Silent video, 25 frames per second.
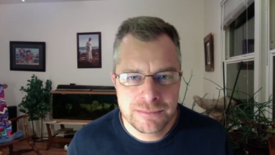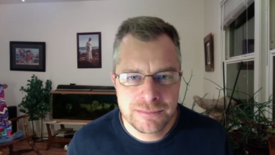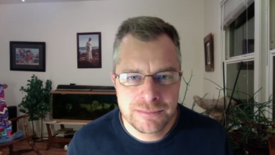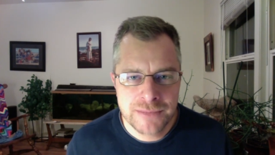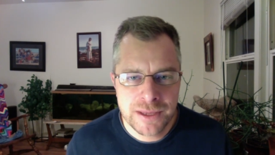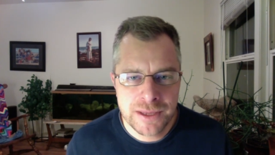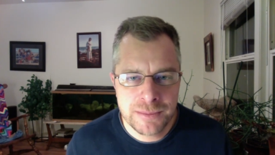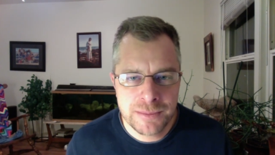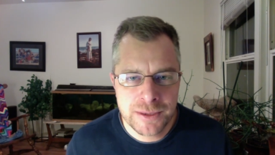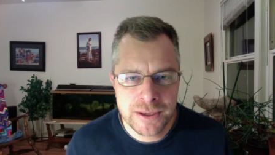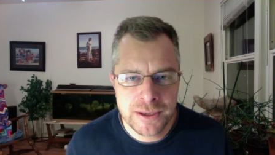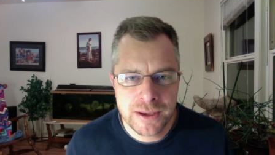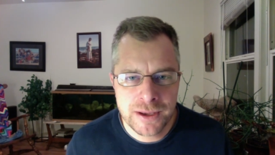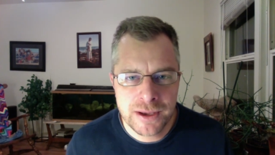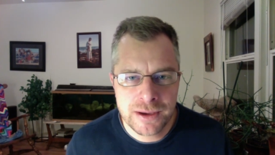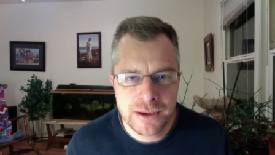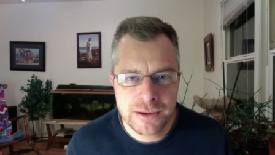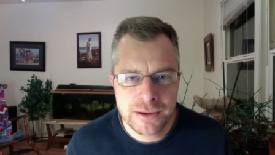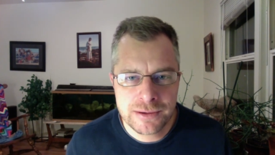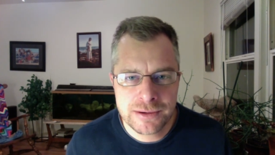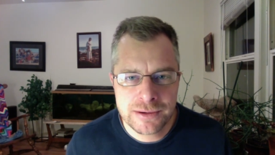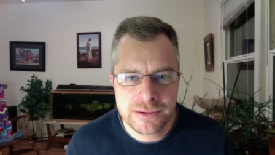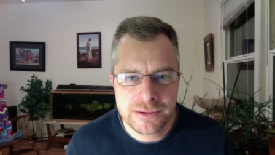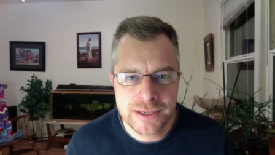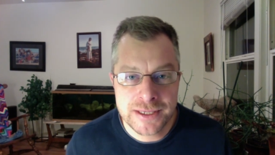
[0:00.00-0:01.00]
maybe
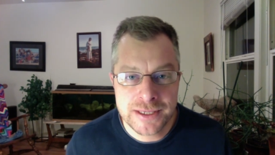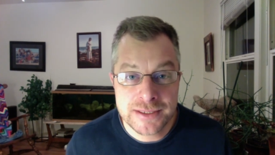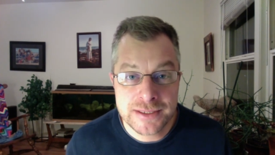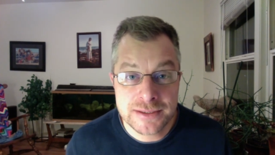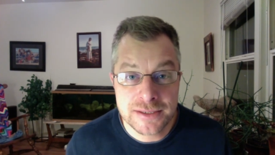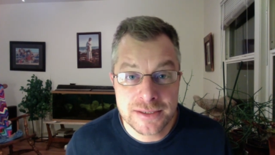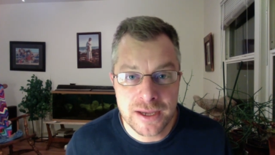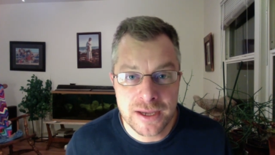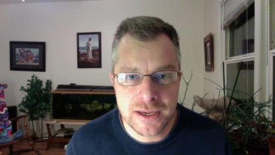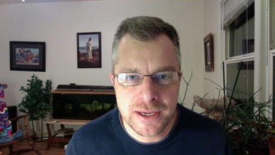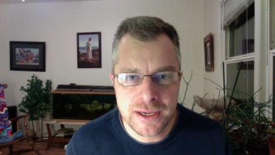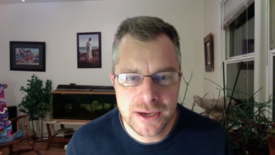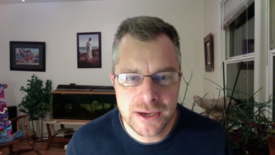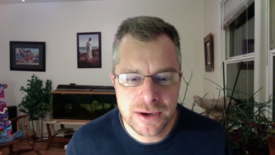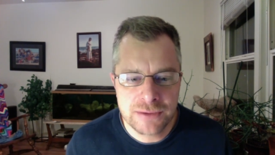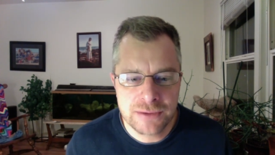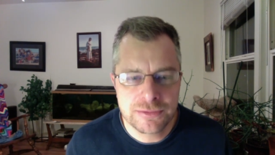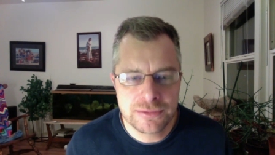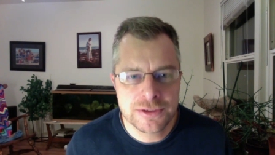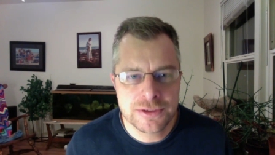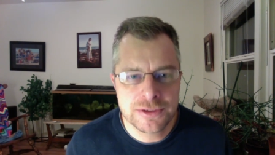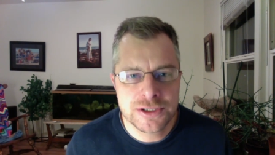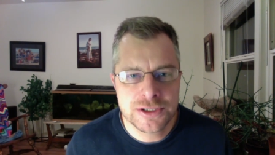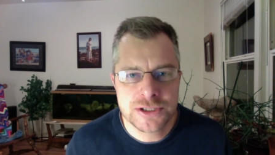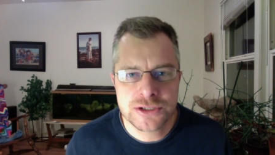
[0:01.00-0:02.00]
uh, it'll get stuck here and
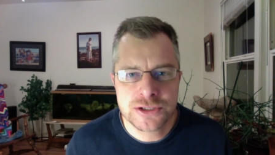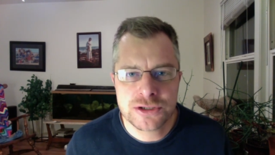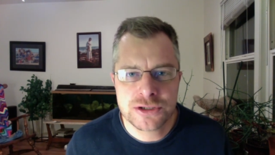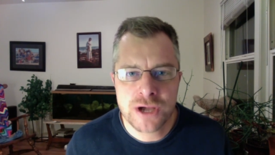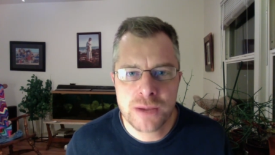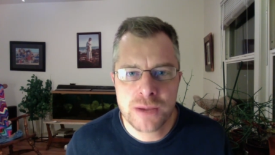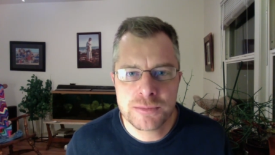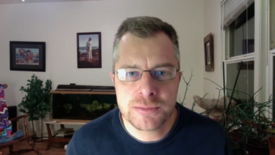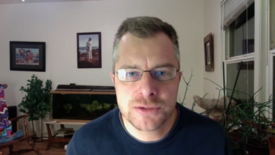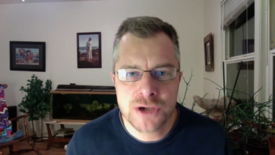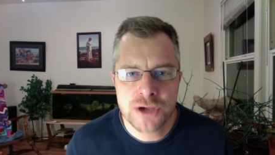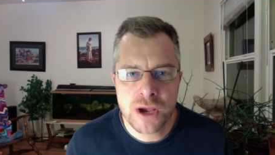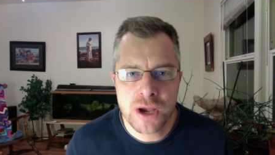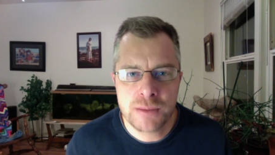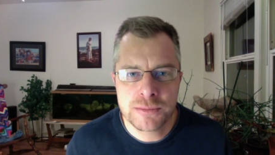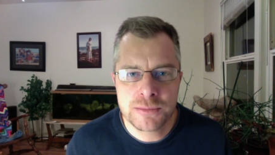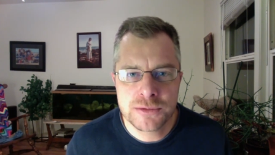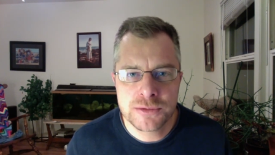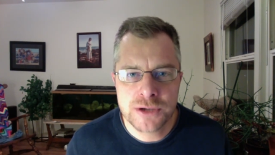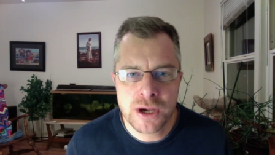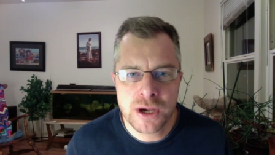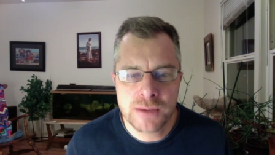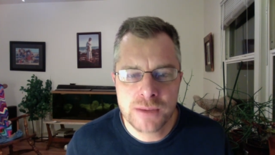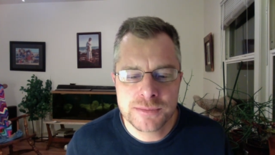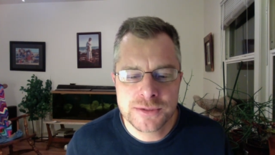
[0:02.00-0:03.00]
we'll just drop, drop,
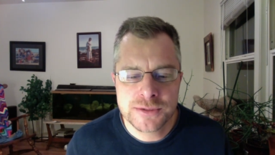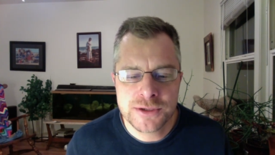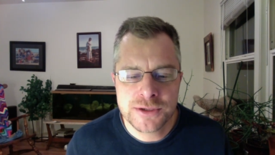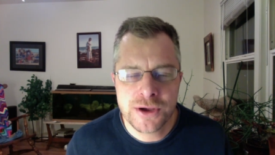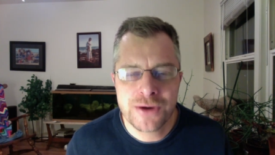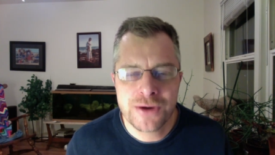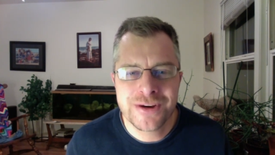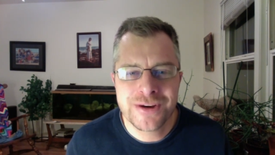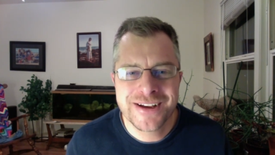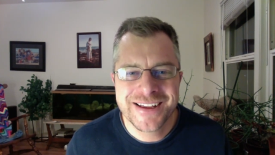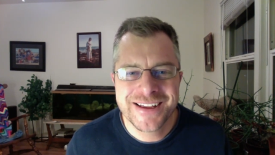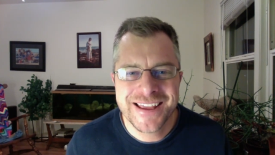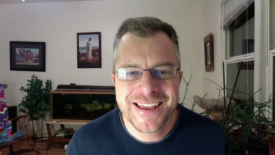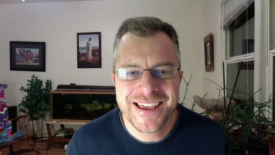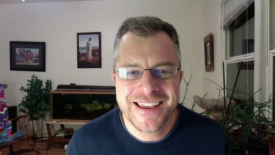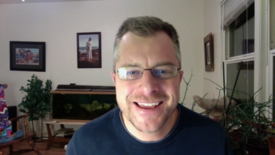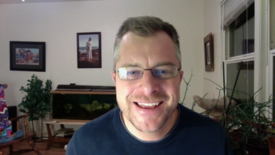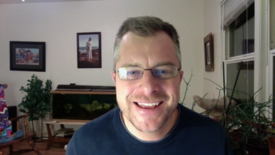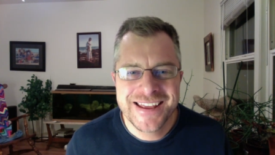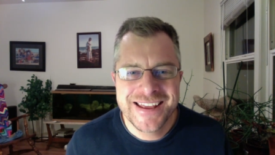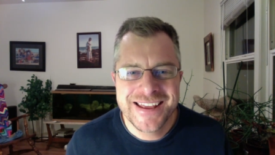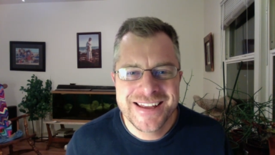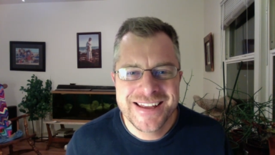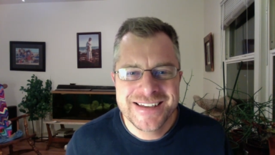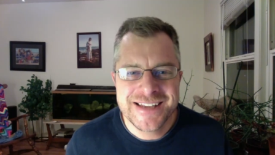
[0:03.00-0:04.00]
drop snow. Okay,
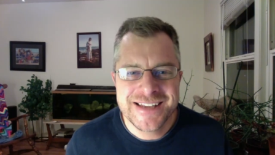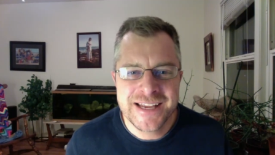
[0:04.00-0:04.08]
take